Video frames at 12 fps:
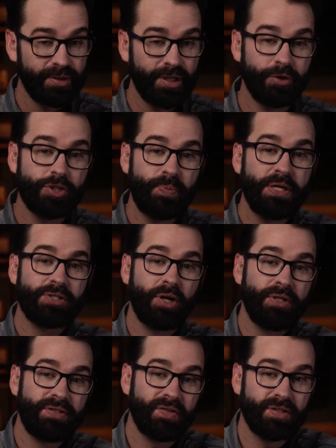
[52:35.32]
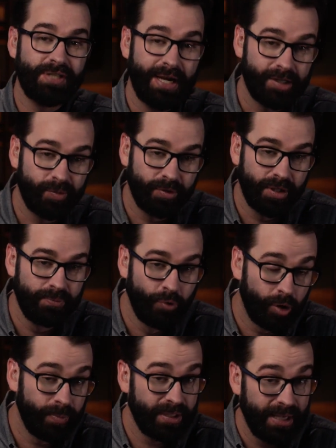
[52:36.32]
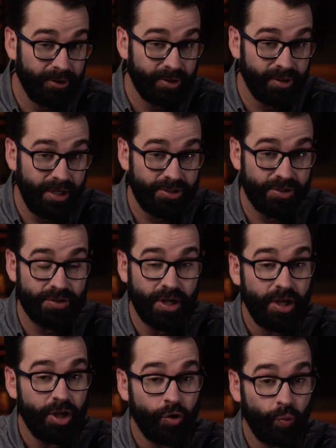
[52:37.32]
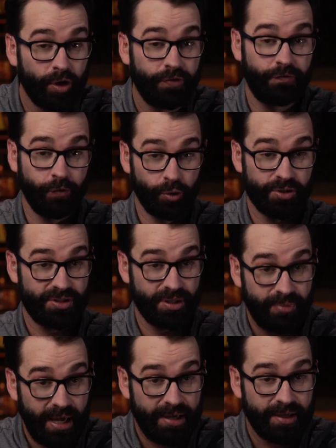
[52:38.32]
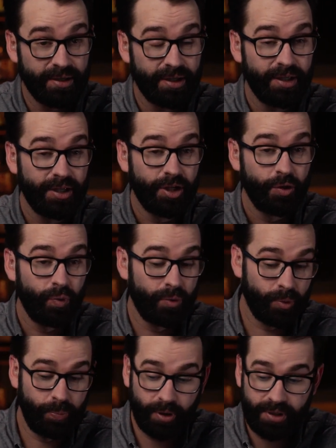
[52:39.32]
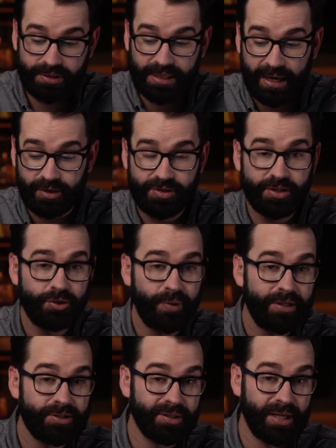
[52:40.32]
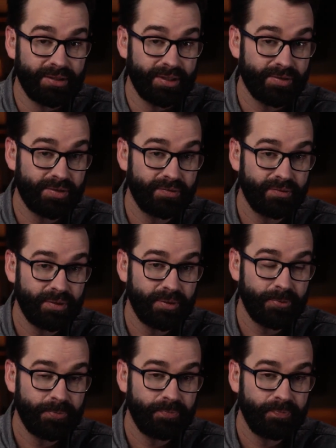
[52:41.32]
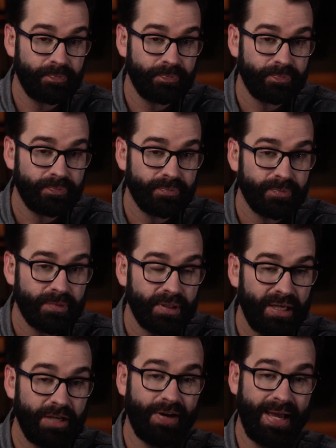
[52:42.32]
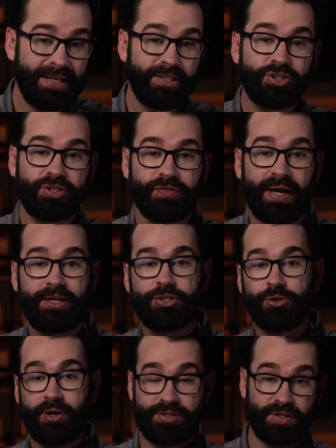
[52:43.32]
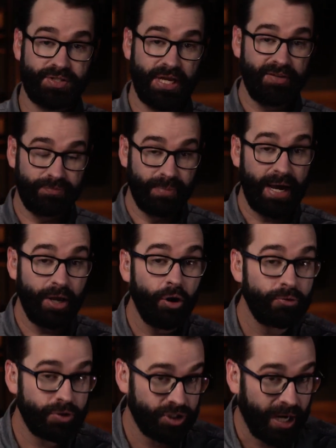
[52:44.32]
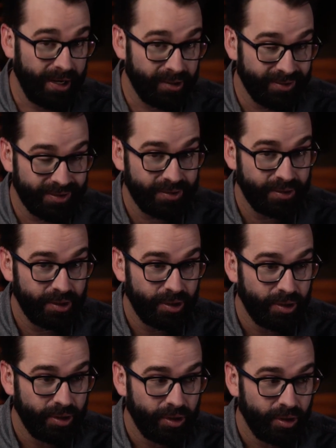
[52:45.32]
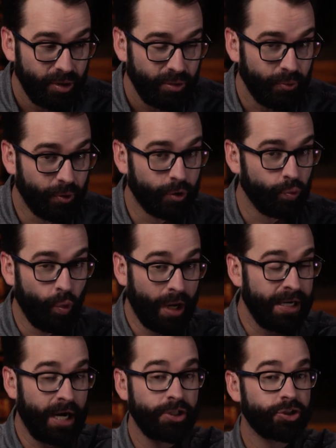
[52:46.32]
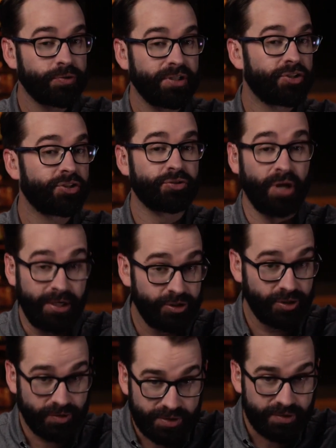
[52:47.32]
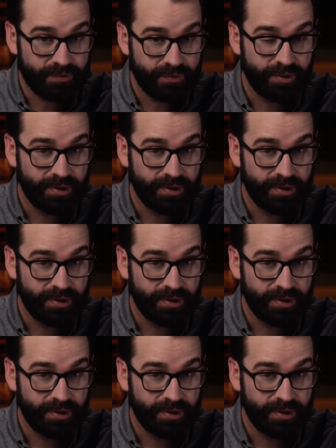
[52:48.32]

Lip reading: No, it speaks only to the terrible and morbid calculations we're forced to make when we're put in a dire situation like this. If I had a choice to save my own child or 100 strangers,